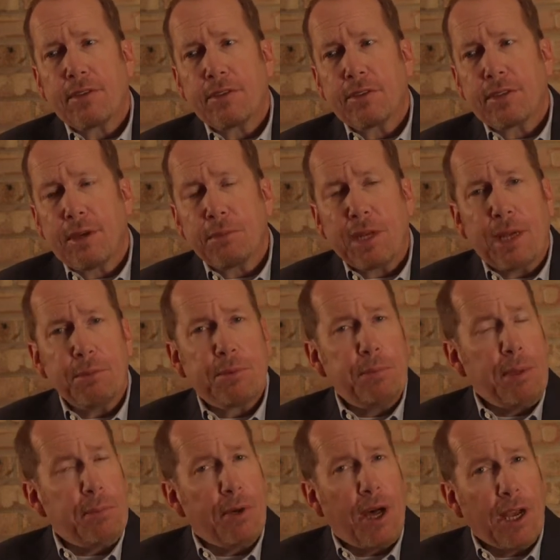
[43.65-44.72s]
sometimes
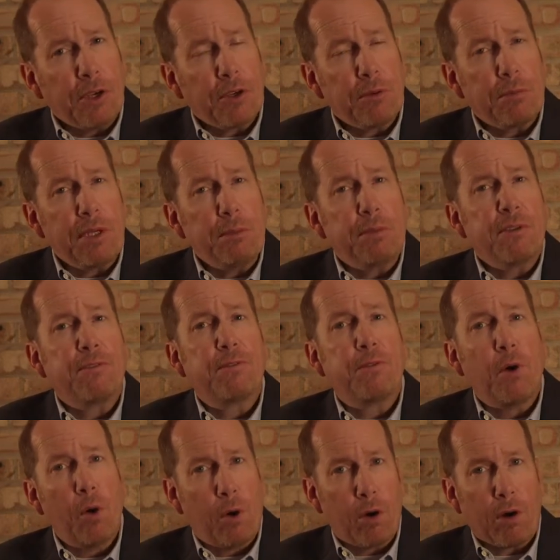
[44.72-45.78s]
people hire me
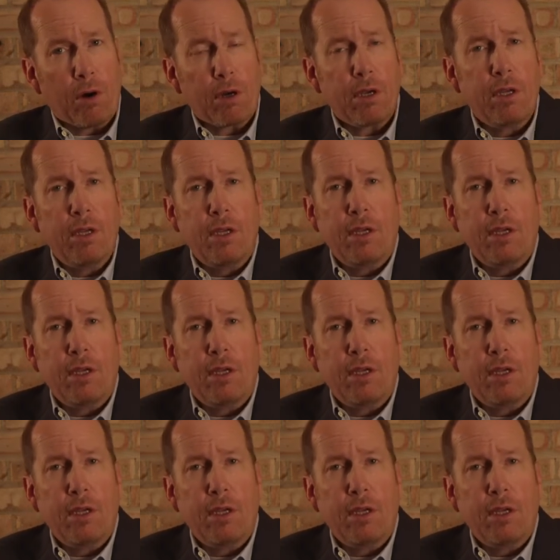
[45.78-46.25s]
before